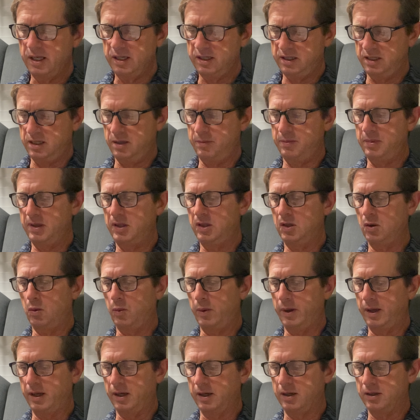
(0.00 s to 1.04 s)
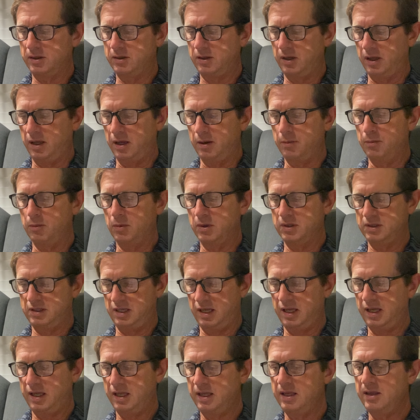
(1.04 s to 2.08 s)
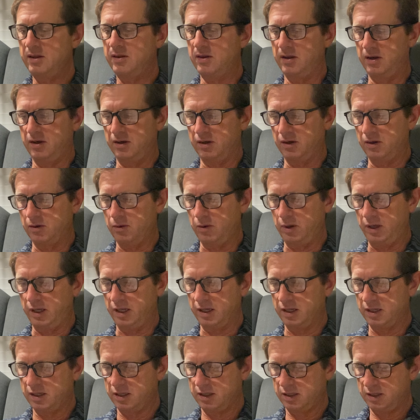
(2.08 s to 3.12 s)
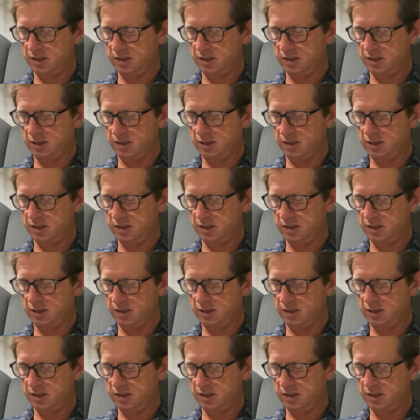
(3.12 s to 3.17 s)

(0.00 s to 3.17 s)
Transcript: Tipping the wink to him was heathen Greek.